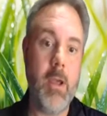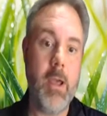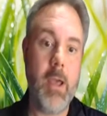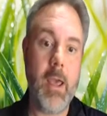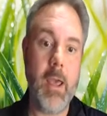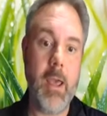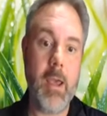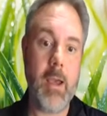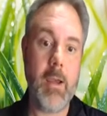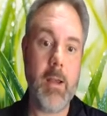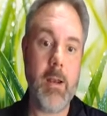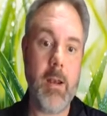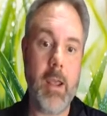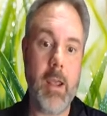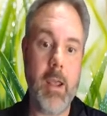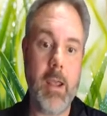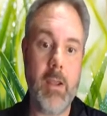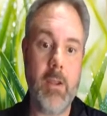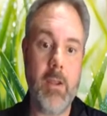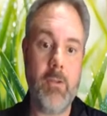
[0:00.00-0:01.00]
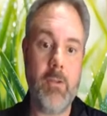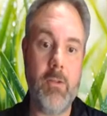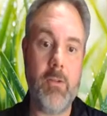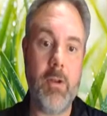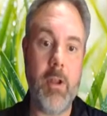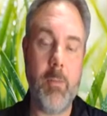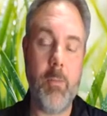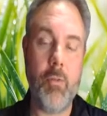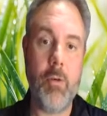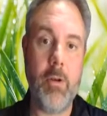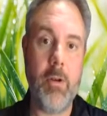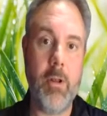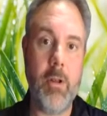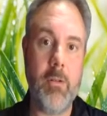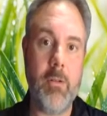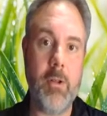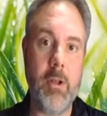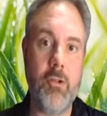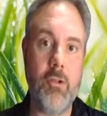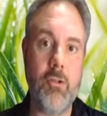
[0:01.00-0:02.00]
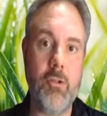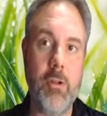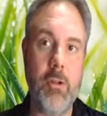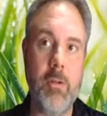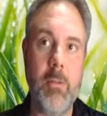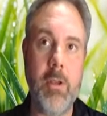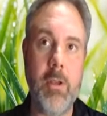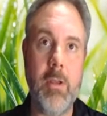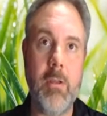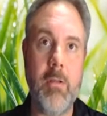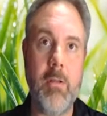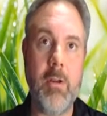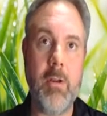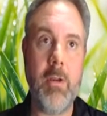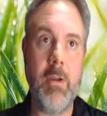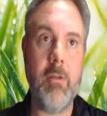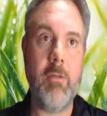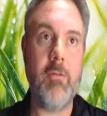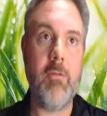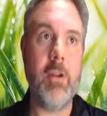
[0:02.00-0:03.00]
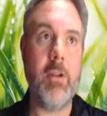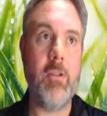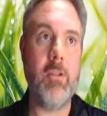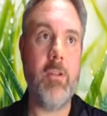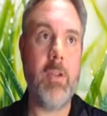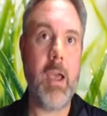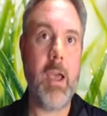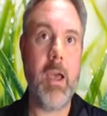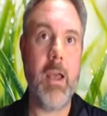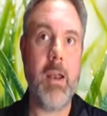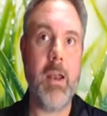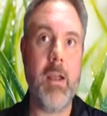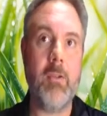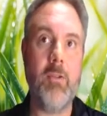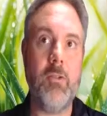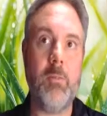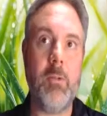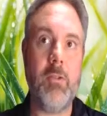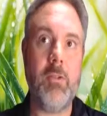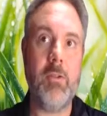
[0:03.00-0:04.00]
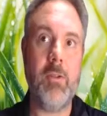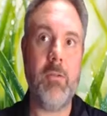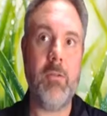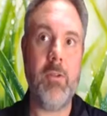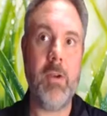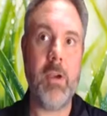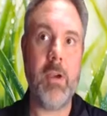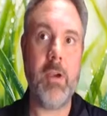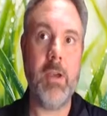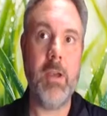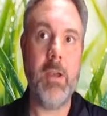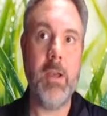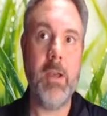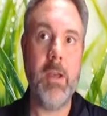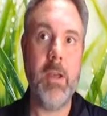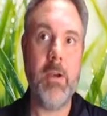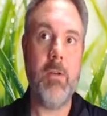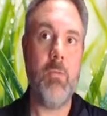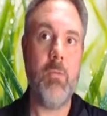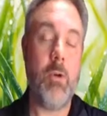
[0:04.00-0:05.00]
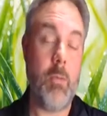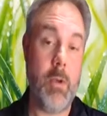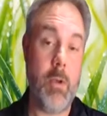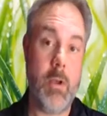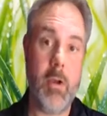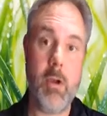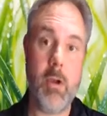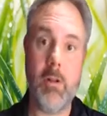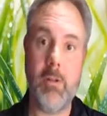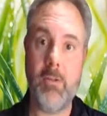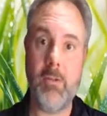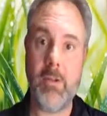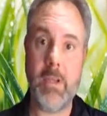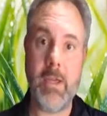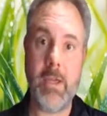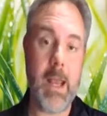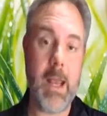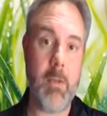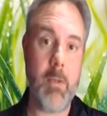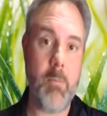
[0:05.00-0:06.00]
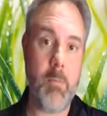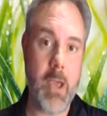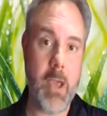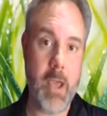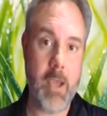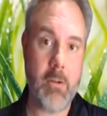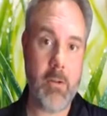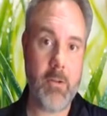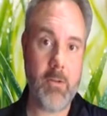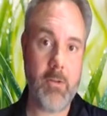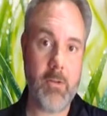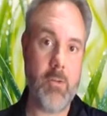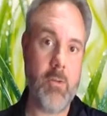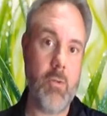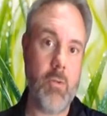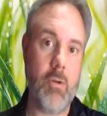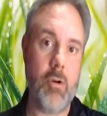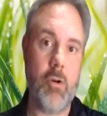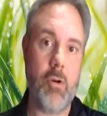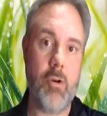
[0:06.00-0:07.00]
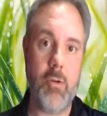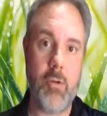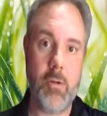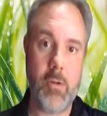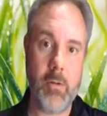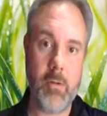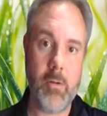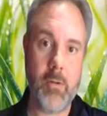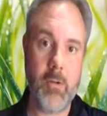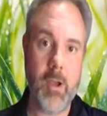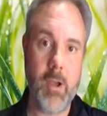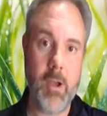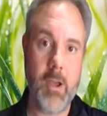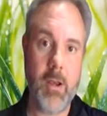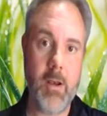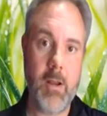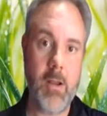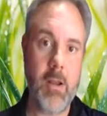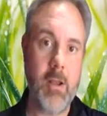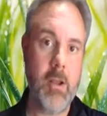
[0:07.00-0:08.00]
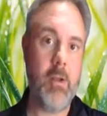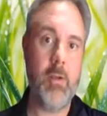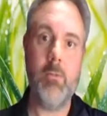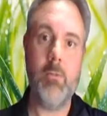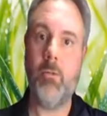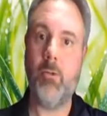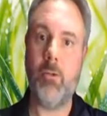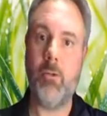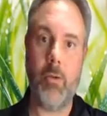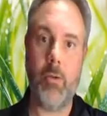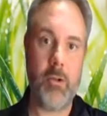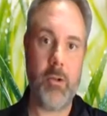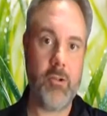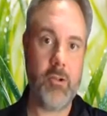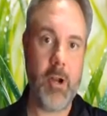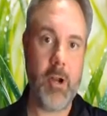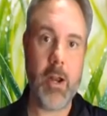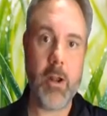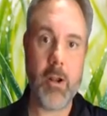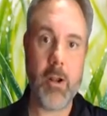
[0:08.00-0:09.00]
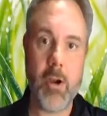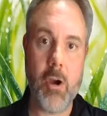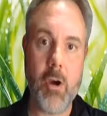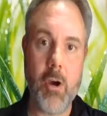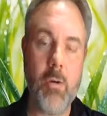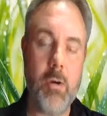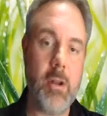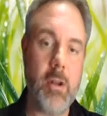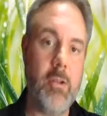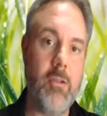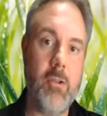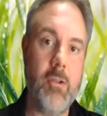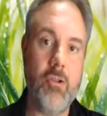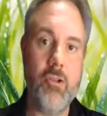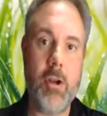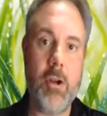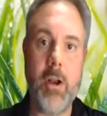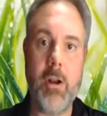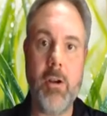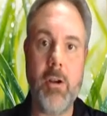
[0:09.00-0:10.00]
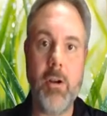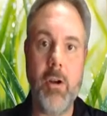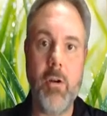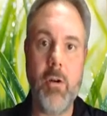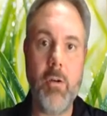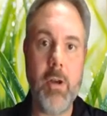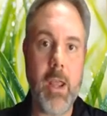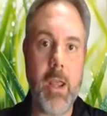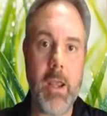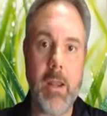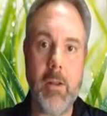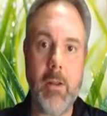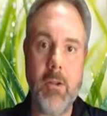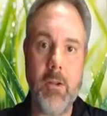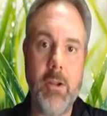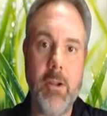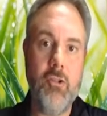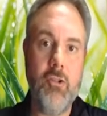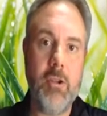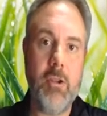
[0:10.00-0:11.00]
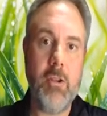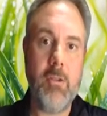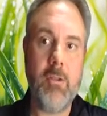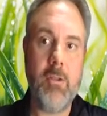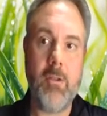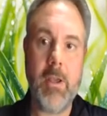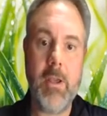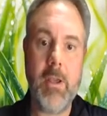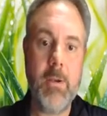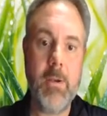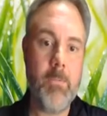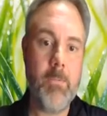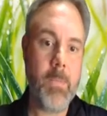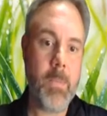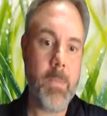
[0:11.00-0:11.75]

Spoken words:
And a SNP would essentially be the difference at a specific, what we would call DNA base or nucleotide. So the genetic code is the genetic code, ATGC.